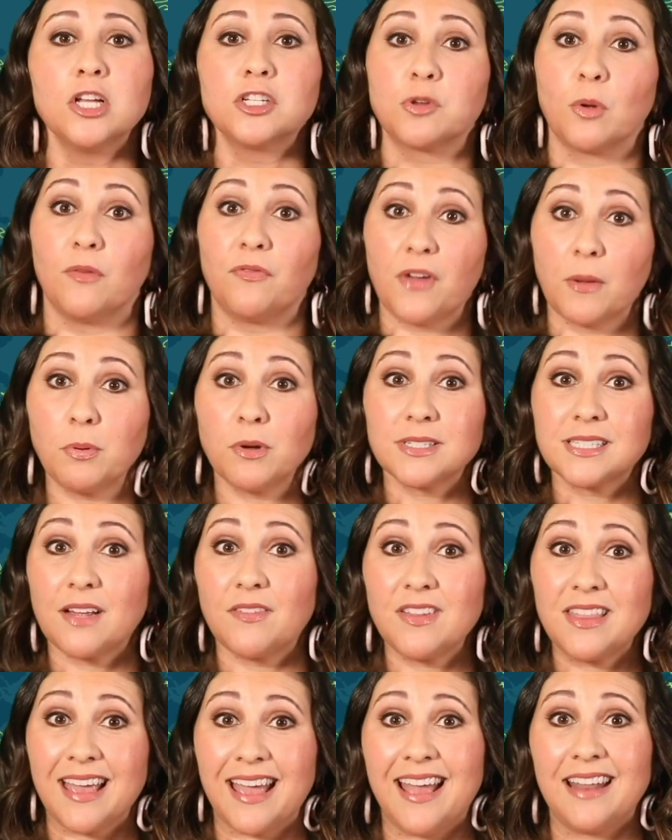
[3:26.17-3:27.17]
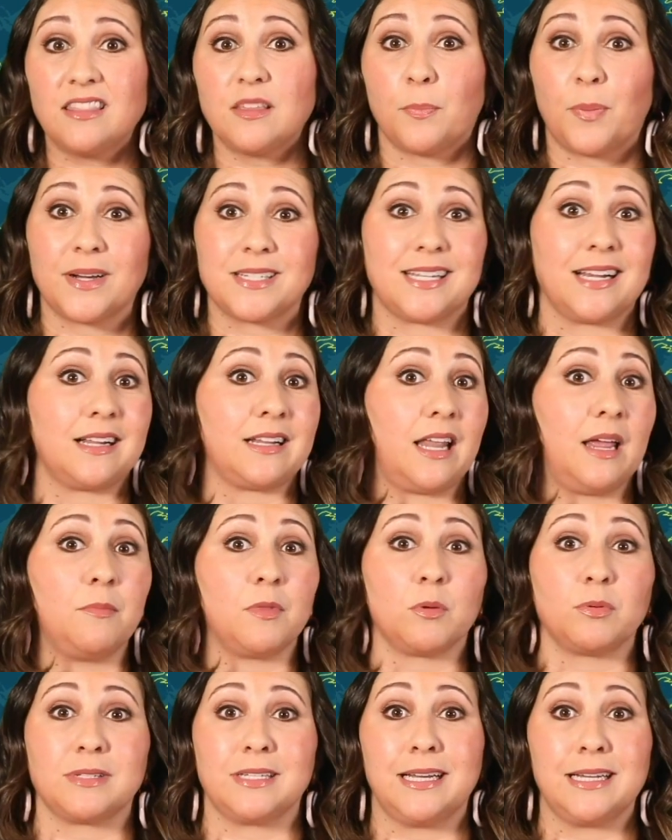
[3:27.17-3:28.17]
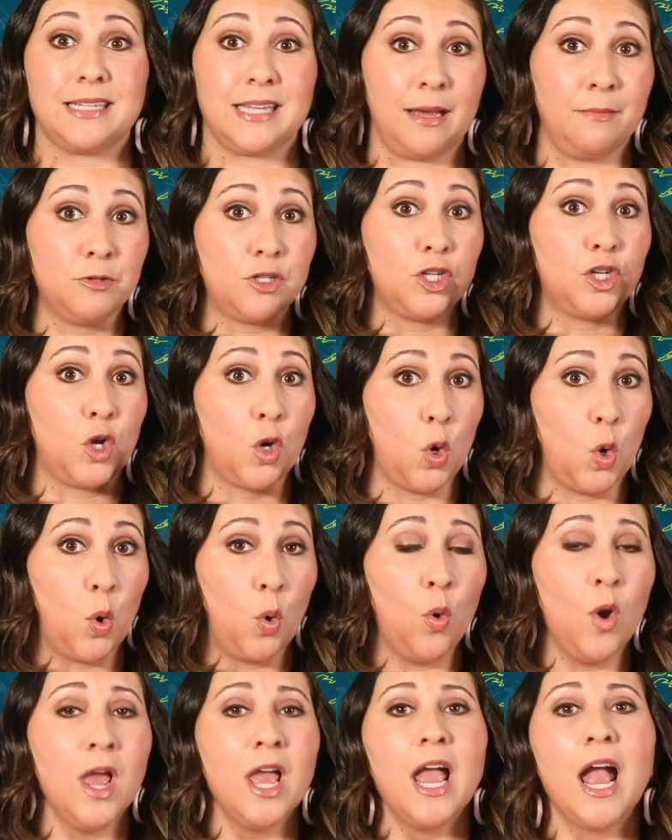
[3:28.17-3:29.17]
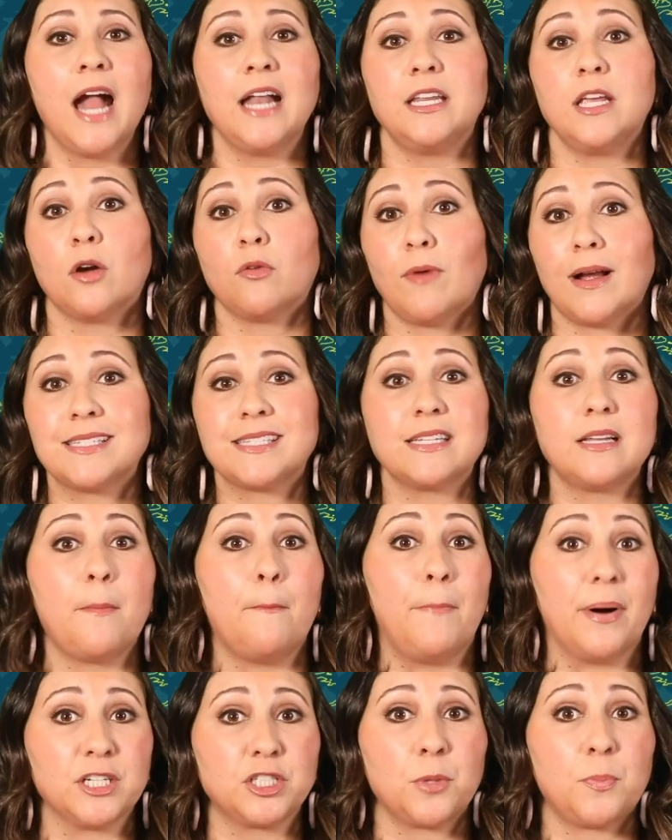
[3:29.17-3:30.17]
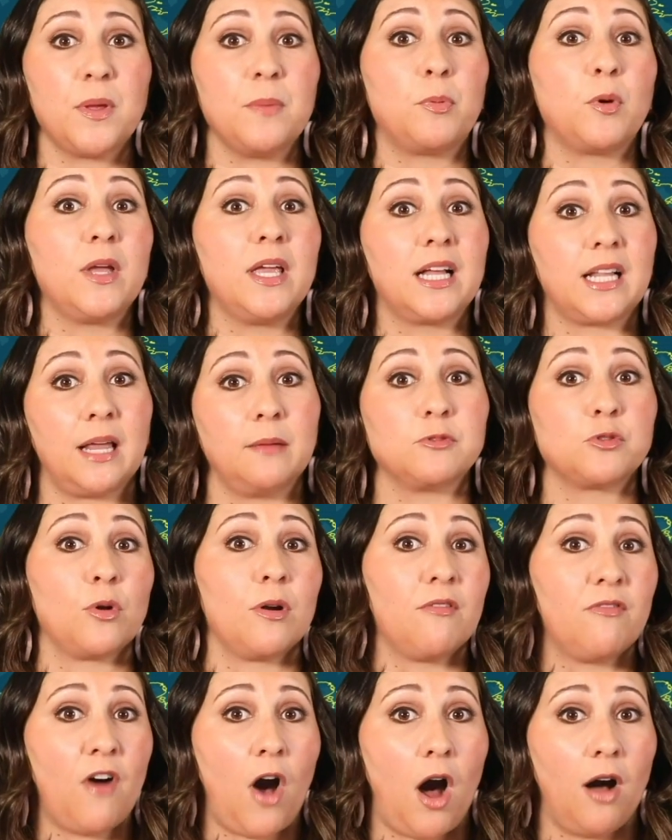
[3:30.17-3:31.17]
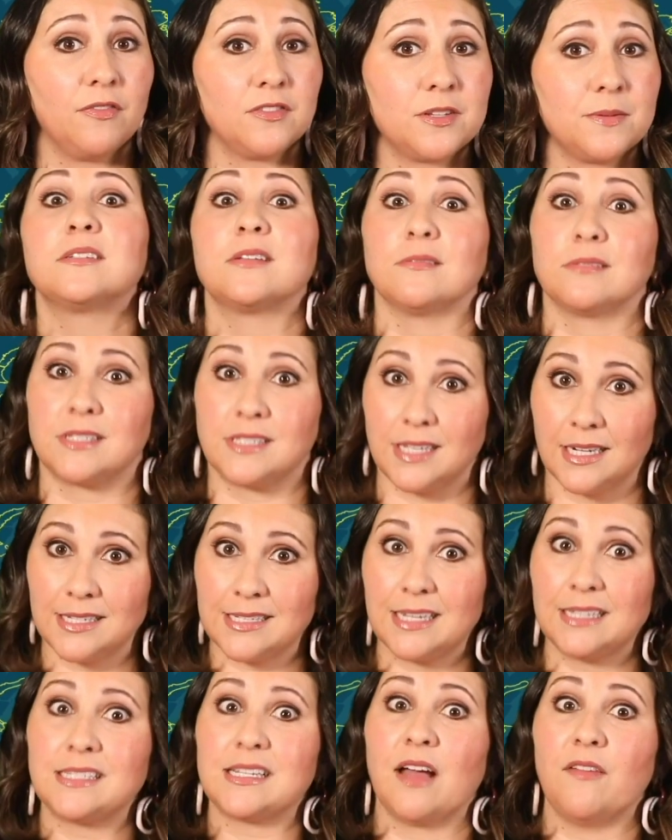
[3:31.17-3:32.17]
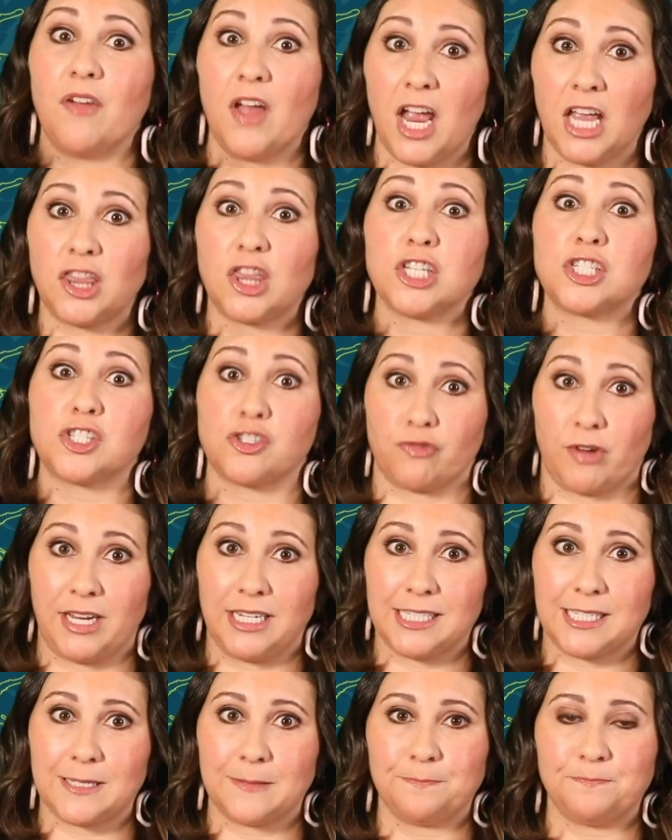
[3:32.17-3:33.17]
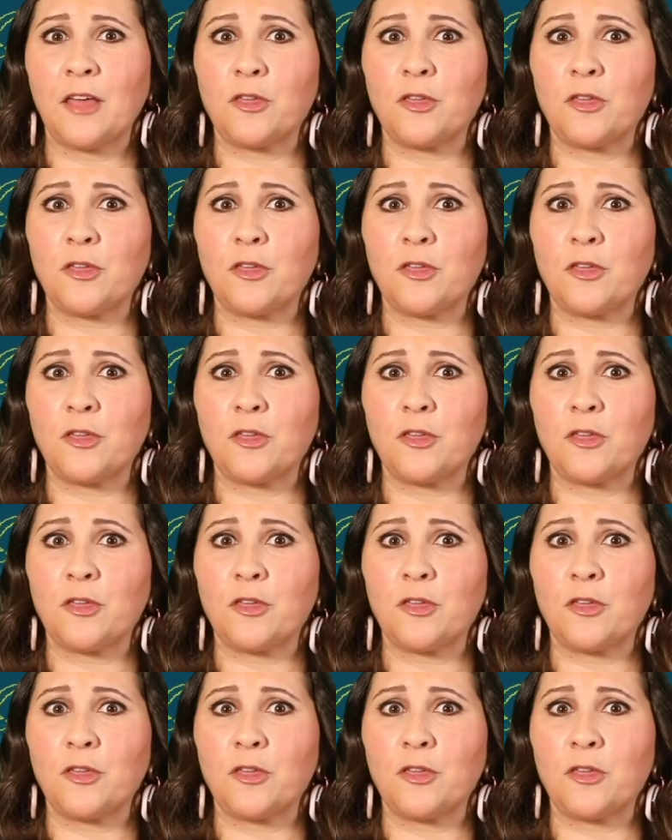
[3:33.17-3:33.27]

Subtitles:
So when February 7th hit, the president claimed there was an attempted coup and he arrested a bunch of people he claims were involved. So citizens have hit the streets.